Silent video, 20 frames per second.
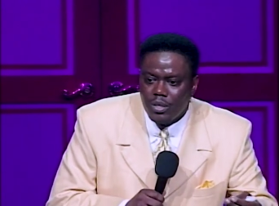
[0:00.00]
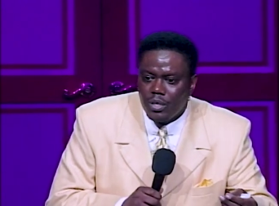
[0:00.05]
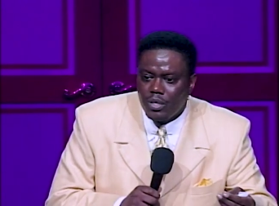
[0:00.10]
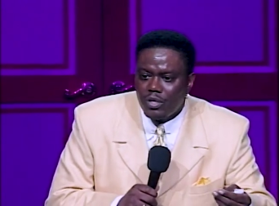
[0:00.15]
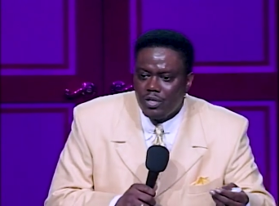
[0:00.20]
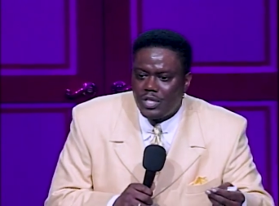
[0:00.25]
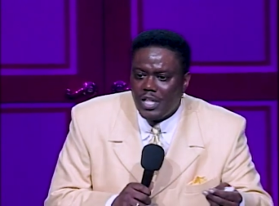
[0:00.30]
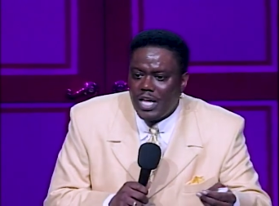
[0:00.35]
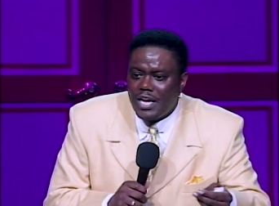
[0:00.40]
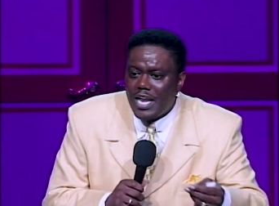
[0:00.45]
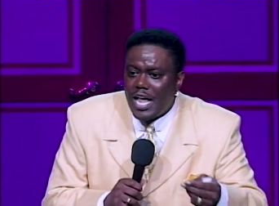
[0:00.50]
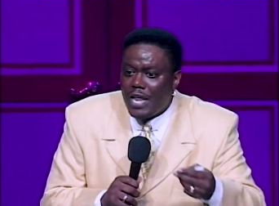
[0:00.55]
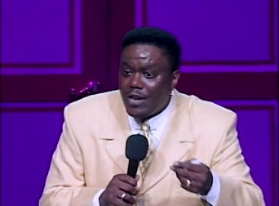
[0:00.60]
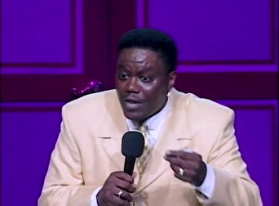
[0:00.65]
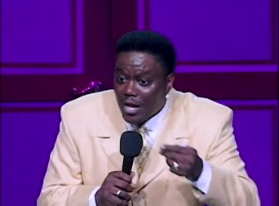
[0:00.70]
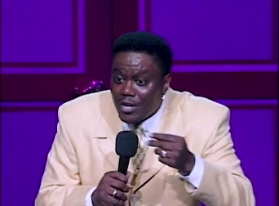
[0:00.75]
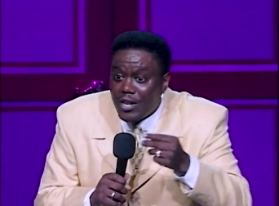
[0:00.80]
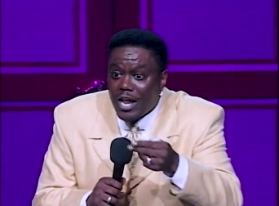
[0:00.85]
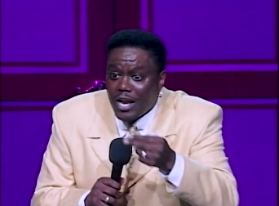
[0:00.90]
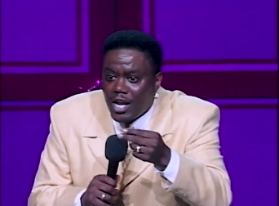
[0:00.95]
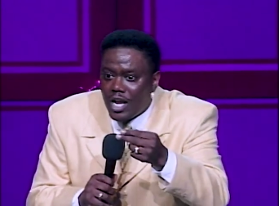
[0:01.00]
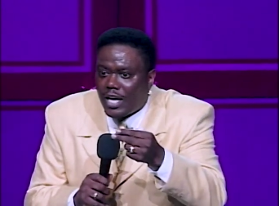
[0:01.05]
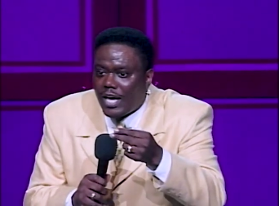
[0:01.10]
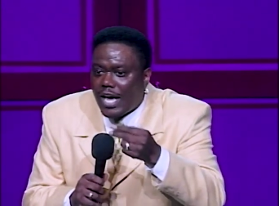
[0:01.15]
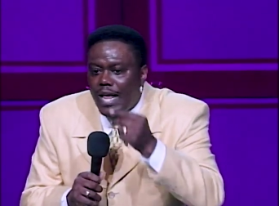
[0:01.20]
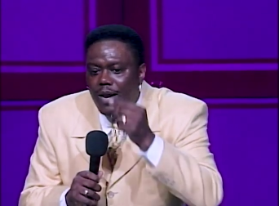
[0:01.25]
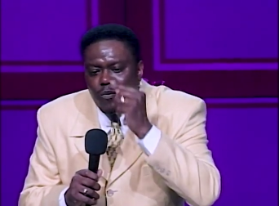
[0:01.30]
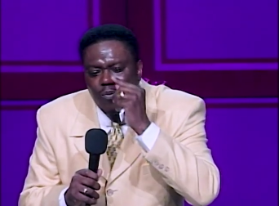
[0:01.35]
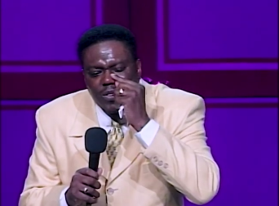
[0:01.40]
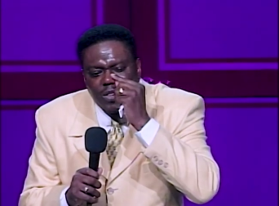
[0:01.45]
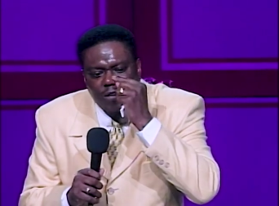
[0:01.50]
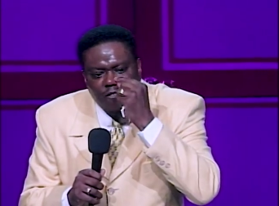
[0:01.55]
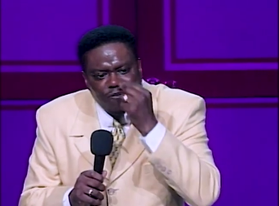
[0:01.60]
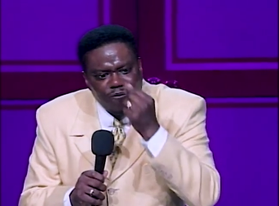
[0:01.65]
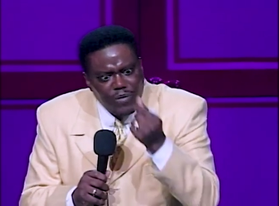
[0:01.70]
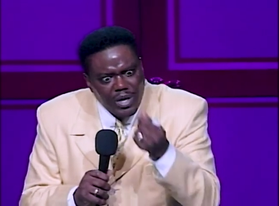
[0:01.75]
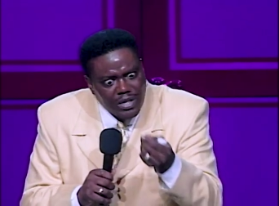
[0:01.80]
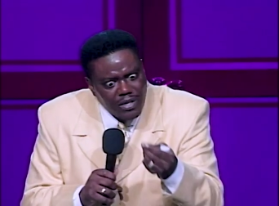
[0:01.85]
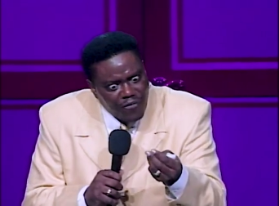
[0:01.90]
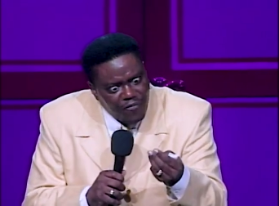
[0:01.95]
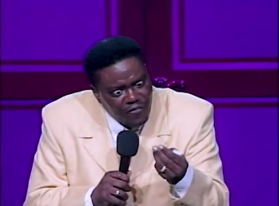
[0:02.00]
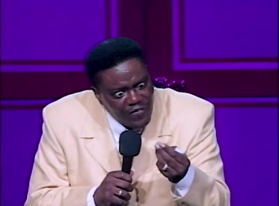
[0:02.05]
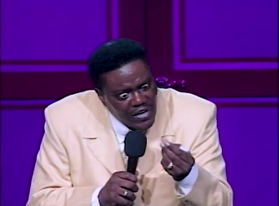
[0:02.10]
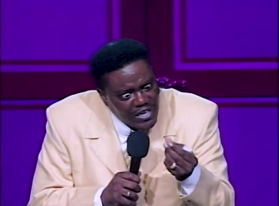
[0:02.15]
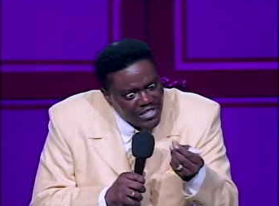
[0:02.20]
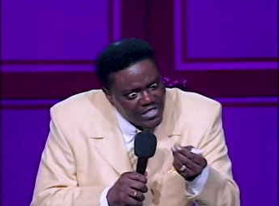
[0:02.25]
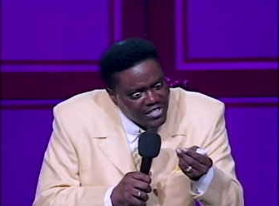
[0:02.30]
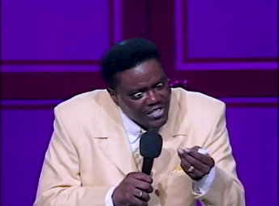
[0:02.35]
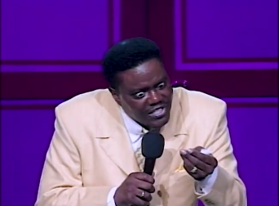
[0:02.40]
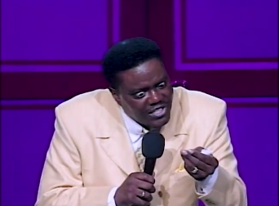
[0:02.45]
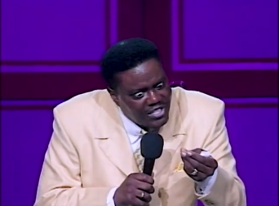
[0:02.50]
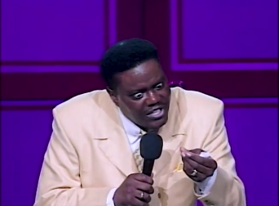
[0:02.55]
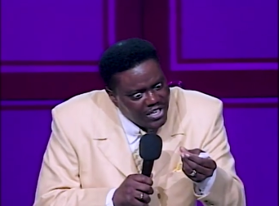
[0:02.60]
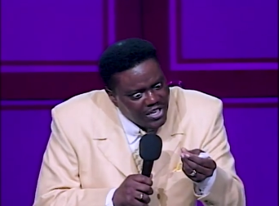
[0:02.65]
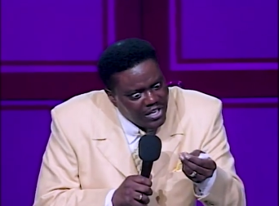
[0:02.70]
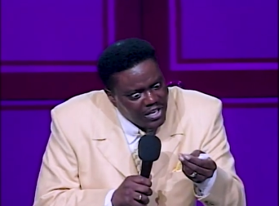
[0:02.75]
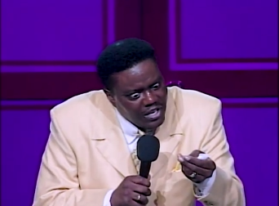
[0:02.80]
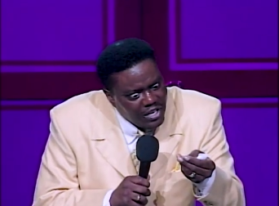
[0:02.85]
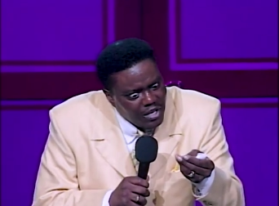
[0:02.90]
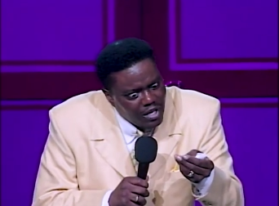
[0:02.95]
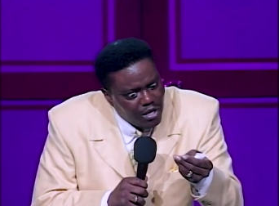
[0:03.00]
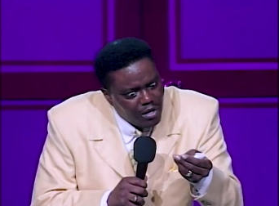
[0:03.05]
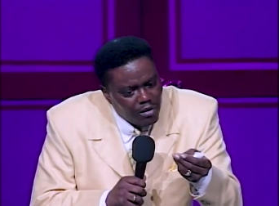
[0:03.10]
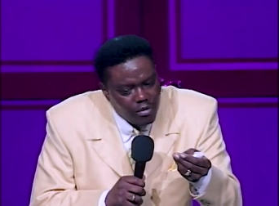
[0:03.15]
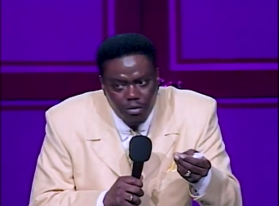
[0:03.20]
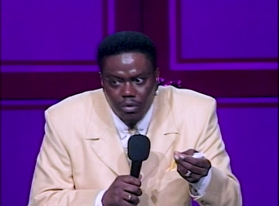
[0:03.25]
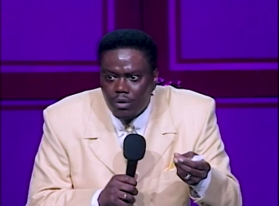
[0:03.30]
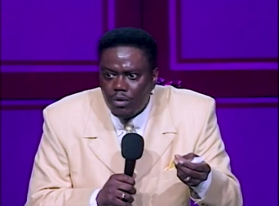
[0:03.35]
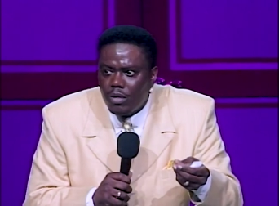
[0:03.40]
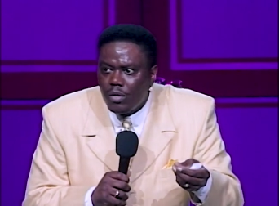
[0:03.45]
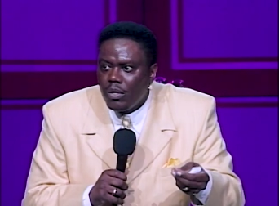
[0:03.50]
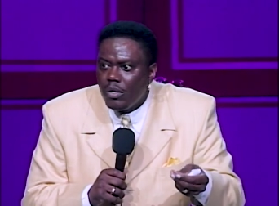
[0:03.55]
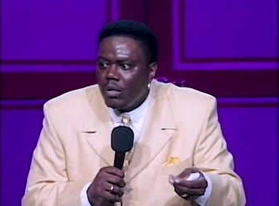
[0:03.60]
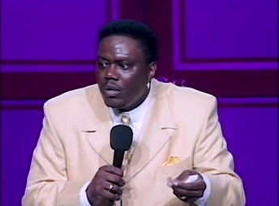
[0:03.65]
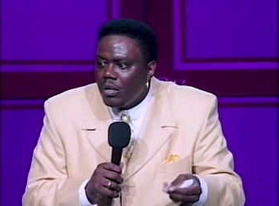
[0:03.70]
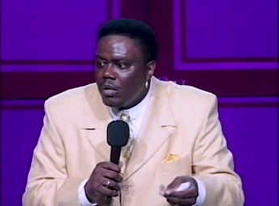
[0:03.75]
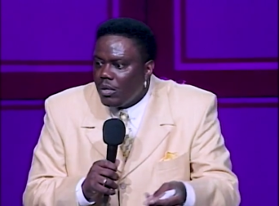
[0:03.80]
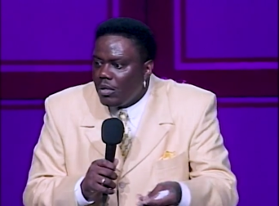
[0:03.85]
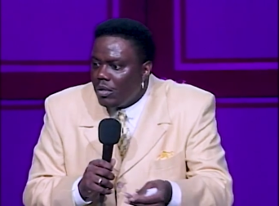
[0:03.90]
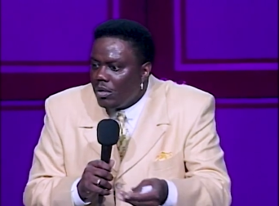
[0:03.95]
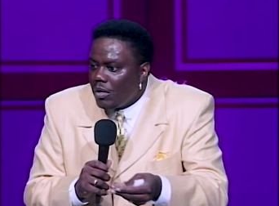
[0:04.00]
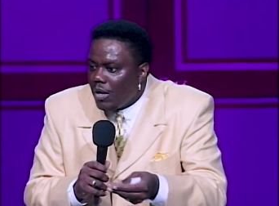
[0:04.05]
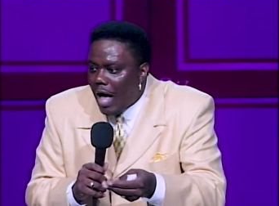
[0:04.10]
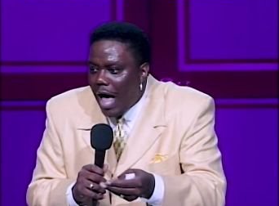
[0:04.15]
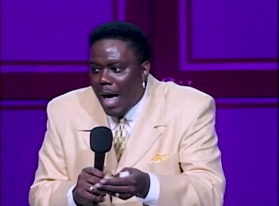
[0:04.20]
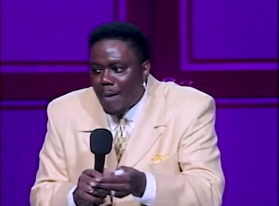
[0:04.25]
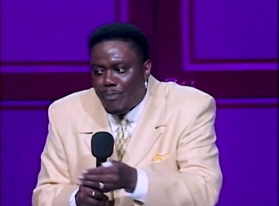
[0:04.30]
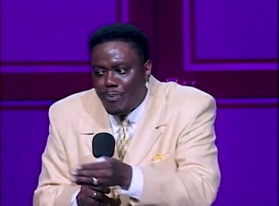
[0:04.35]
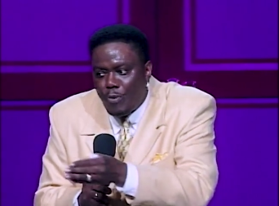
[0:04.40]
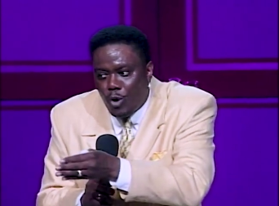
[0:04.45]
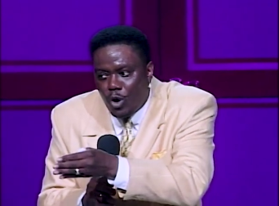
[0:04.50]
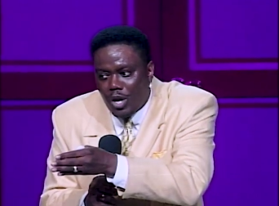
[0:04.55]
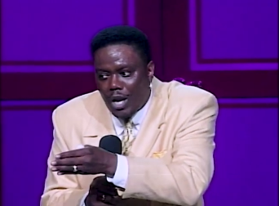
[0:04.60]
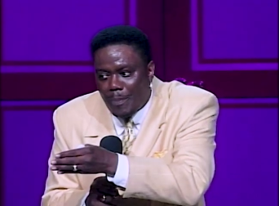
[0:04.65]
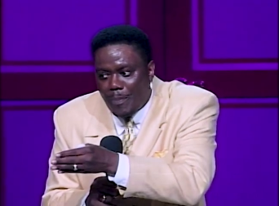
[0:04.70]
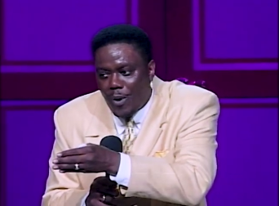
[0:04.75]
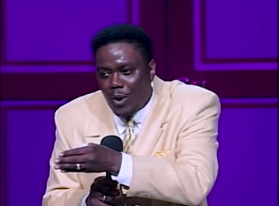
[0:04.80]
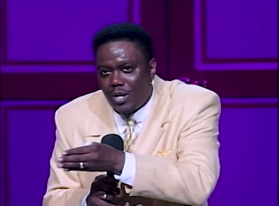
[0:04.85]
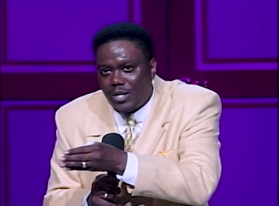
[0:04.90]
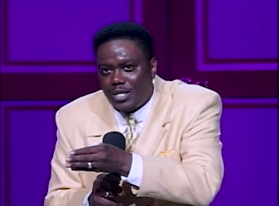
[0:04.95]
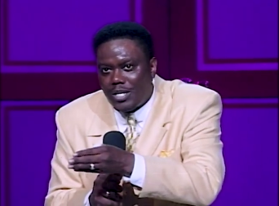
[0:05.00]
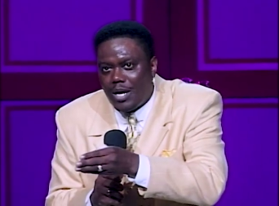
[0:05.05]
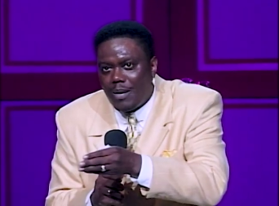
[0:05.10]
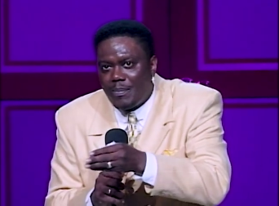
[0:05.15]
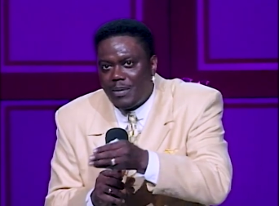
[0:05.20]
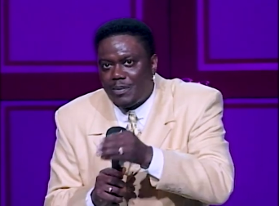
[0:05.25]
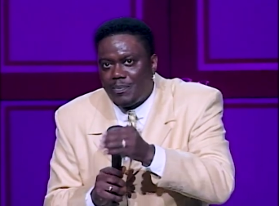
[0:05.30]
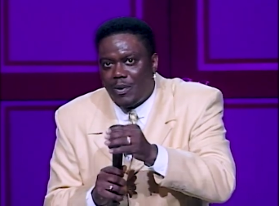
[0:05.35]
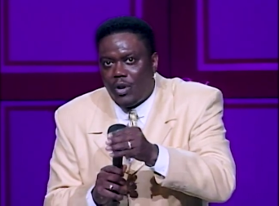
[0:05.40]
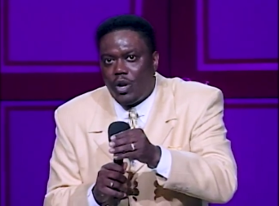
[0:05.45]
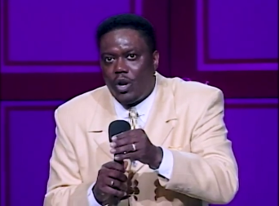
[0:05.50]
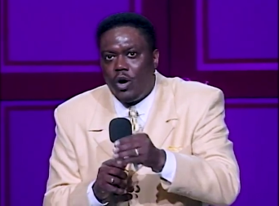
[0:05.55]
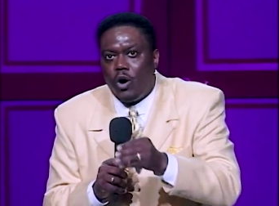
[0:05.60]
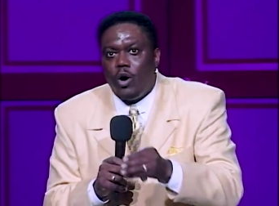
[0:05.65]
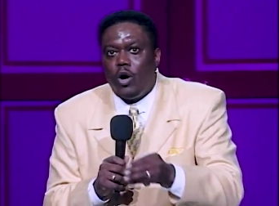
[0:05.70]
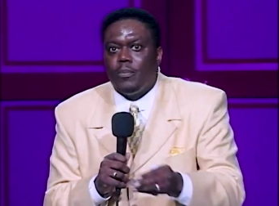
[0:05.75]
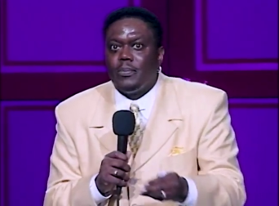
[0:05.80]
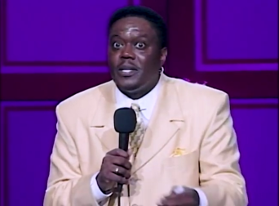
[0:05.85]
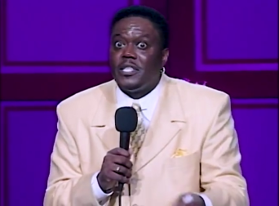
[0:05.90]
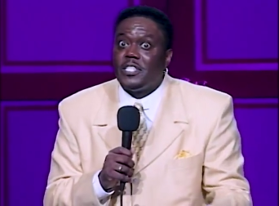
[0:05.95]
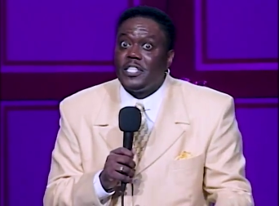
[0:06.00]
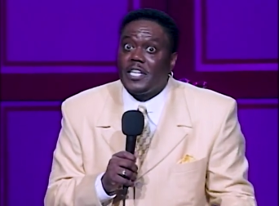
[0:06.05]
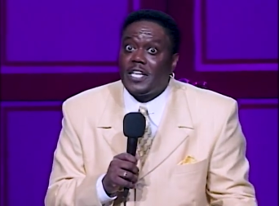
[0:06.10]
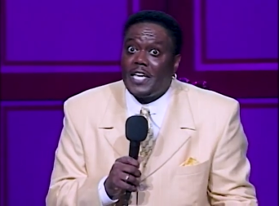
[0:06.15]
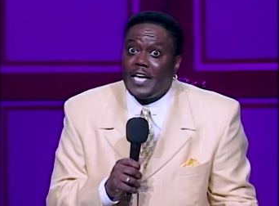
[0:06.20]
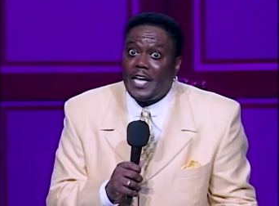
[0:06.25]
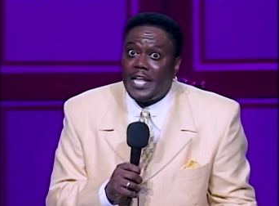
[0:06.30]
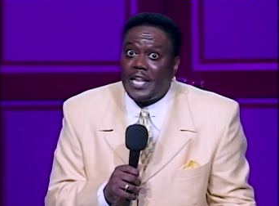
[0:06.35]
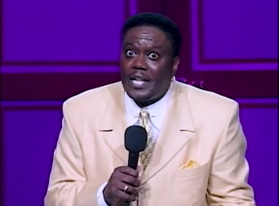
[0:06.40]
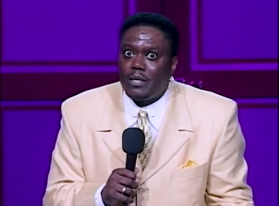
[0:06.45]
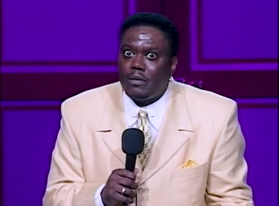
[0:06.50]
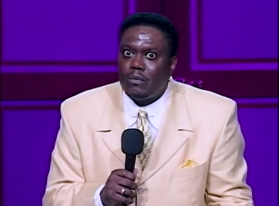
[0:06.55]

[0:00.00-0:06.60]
Then they, they, they look at it, what the, what the fuck is this shit here? I pull up on some bitch, blow the horn, did you get it?